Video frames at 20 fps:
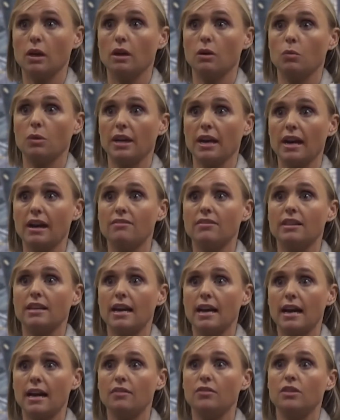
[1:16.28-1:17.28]
While we haven't
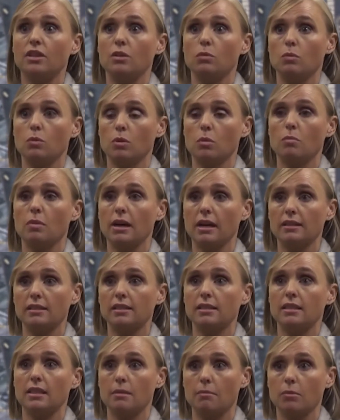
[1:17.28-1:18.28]
had the
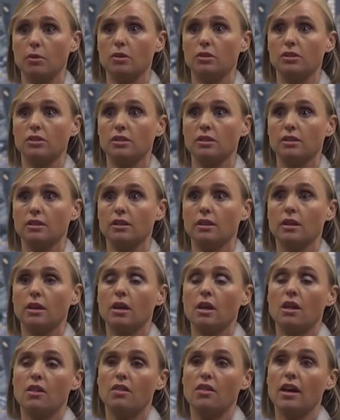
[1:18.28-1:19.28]
robust numbers
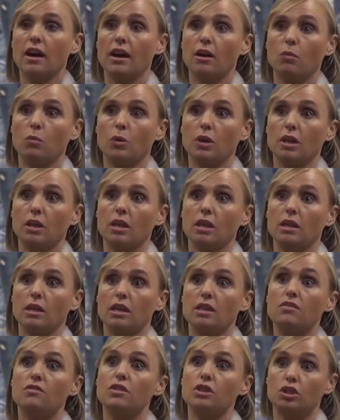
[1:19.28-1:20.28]
that we
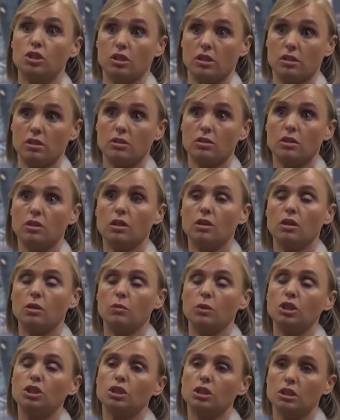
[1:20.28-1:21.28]
envisioned
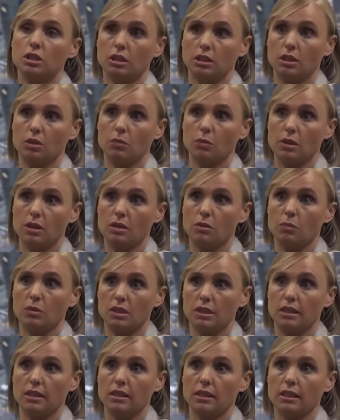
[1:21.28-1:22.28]
originally when it
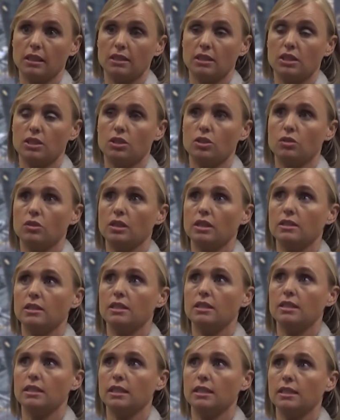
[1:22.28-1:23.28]
was legalized in
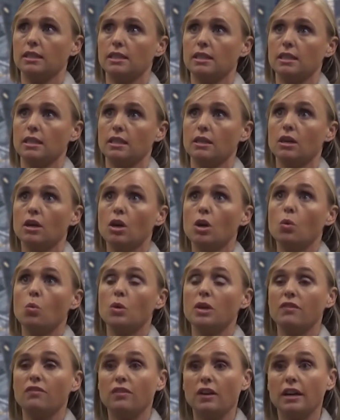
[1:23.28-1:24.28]
2016,
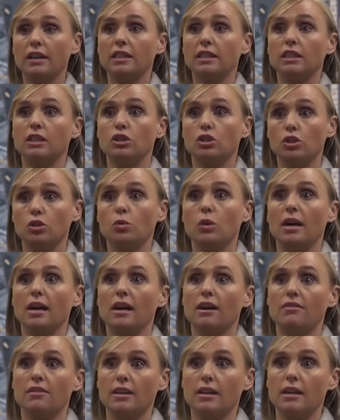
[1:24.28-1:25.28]
we finally do
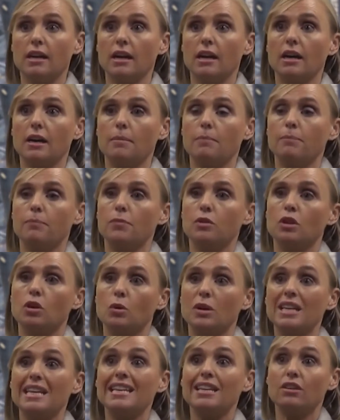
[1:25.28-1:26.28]
have an
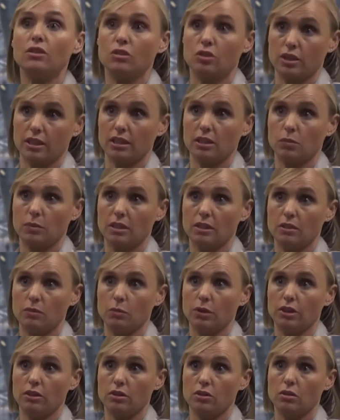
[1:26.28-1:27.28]
increase.
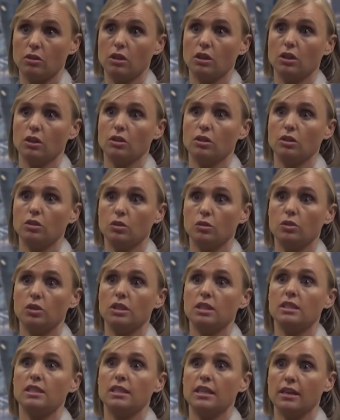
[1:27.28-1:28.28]
We are no longer
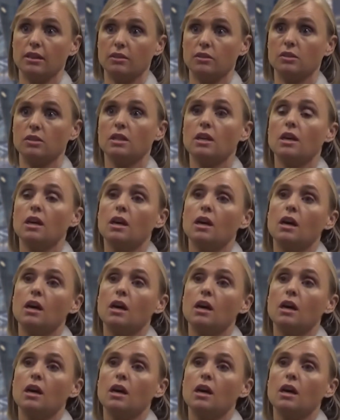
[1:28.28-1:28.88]
losing sales,